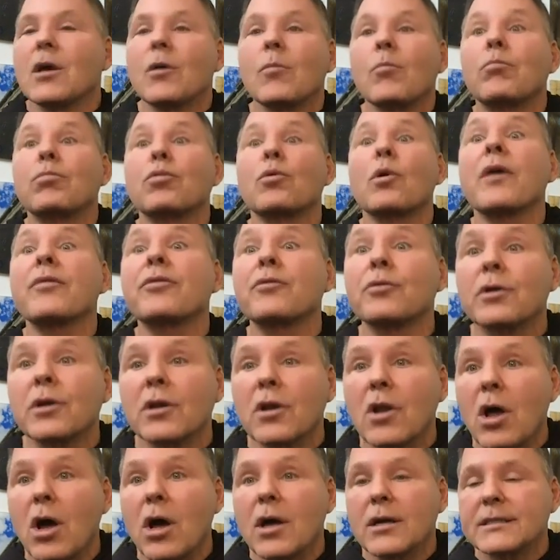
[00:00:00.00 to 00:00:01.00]

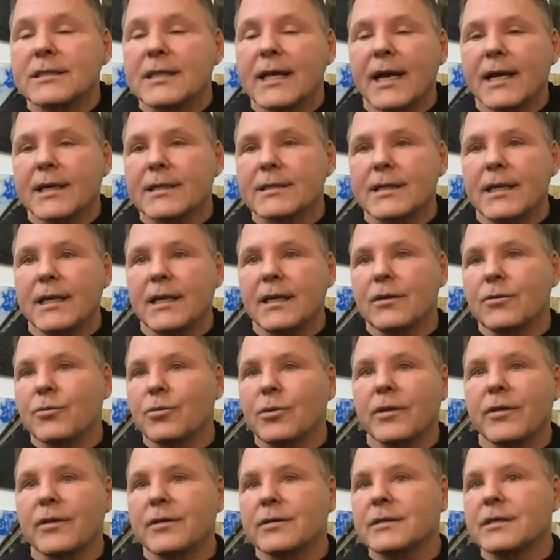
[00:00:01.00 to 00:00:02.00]
brother-in-law technique
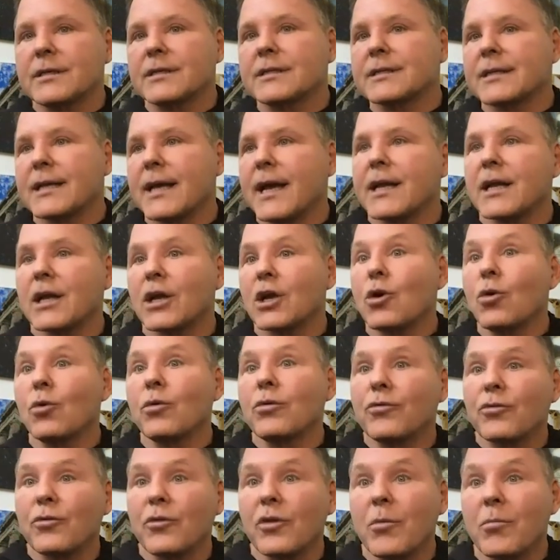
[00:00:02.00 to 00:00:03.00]
where they're just kind of going
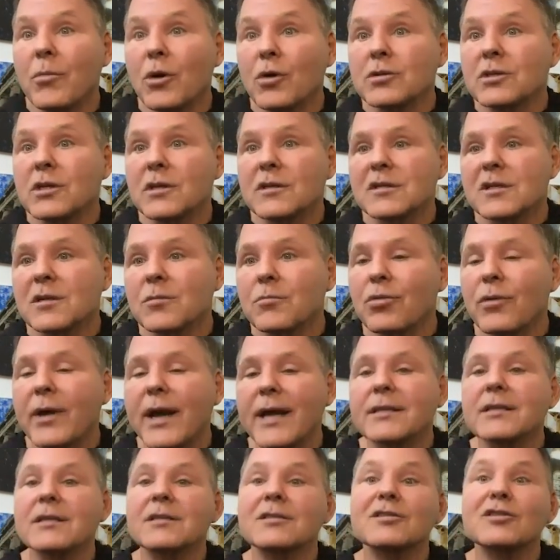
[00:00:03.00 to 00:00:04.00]
through the motions in
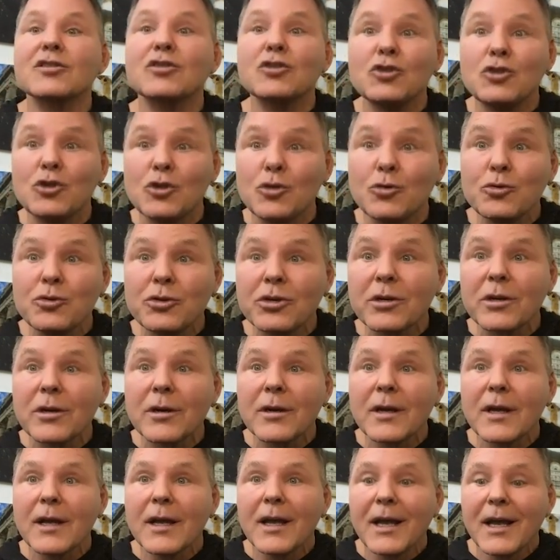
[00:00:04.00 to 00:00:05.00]
practice. Junior,
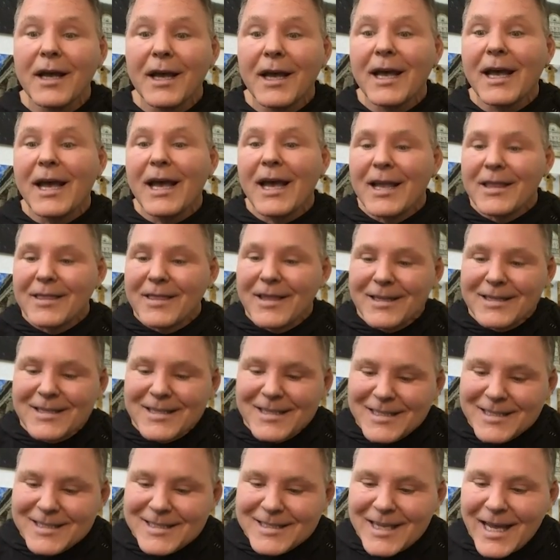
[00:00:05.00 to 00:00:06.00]
the
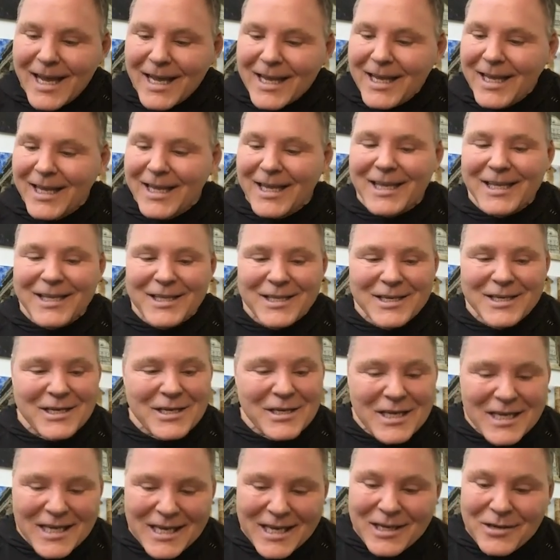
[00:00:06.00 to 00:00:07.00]
second
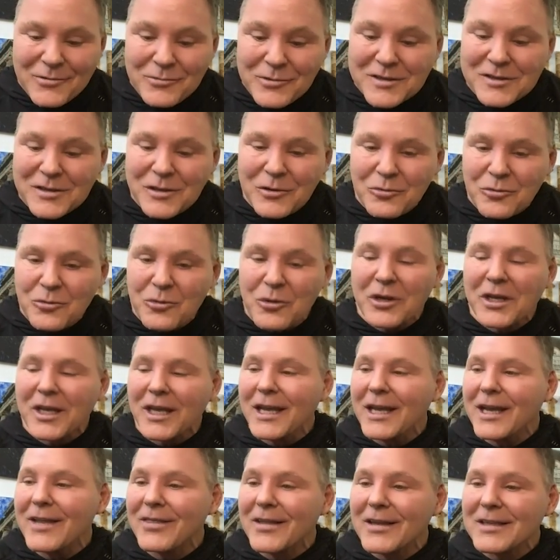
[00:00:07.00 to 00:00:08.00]
he was a
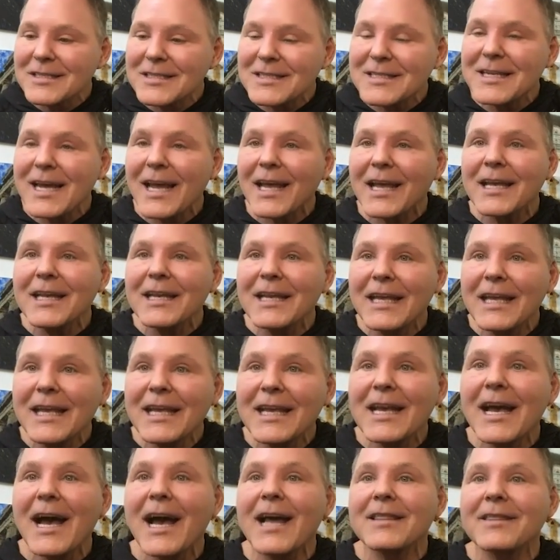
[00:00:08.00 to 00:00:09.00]
rookie, and the second he
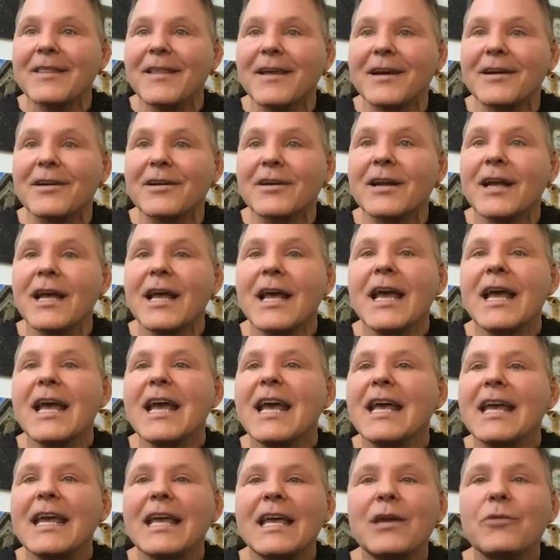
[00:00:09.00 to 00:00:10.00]
got there,
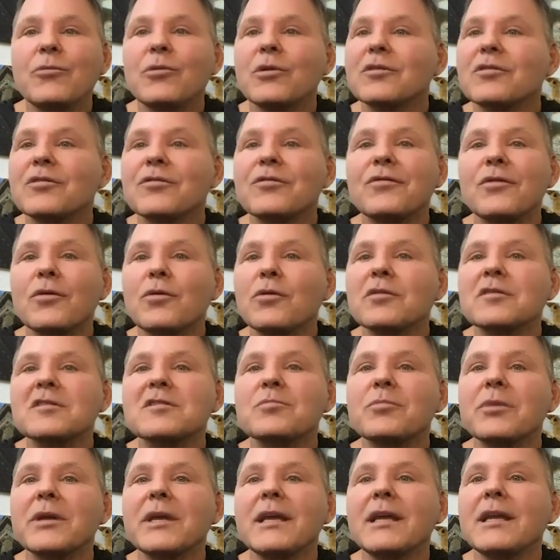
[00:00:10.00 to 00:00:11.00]
he was full
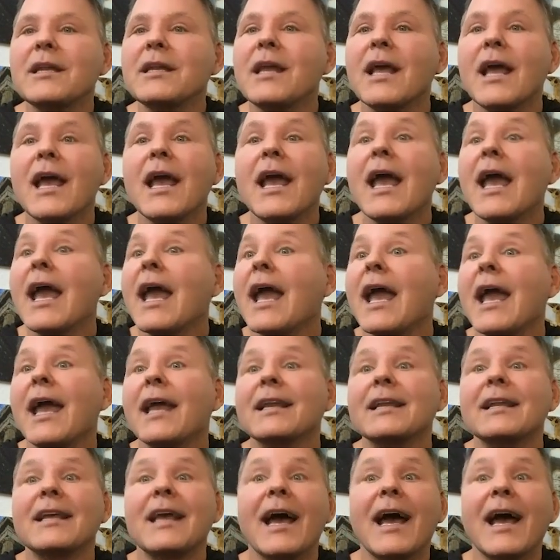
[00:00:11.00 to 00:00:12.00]
speed.
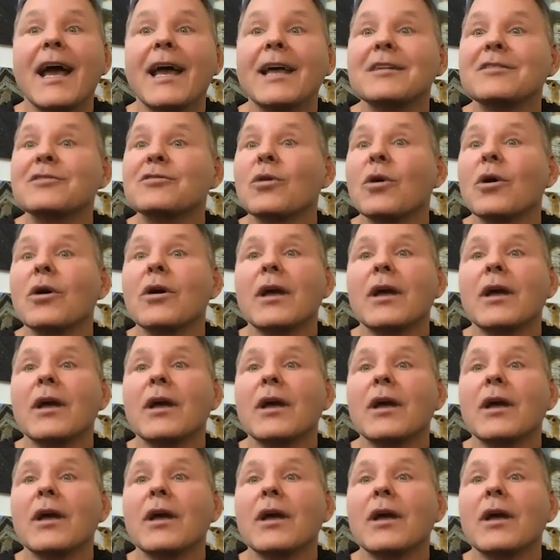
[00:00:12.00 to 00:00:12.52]
And guys,